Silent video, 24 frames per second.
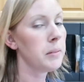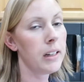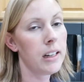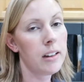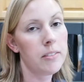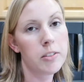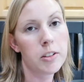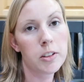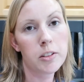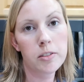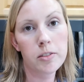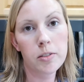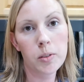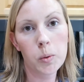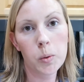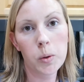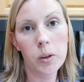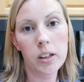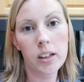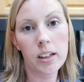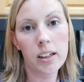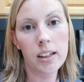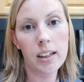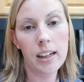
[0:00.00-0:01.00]
bit after
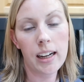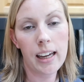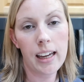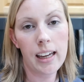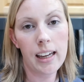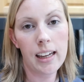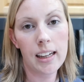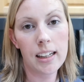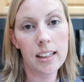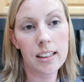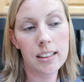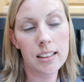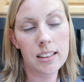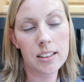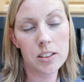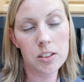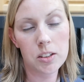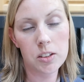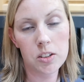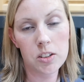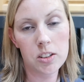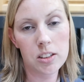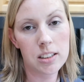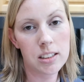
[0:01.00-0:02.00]
four and this
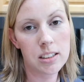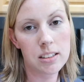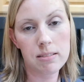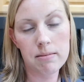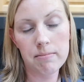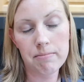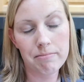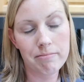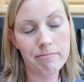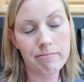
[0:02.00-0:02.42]
will just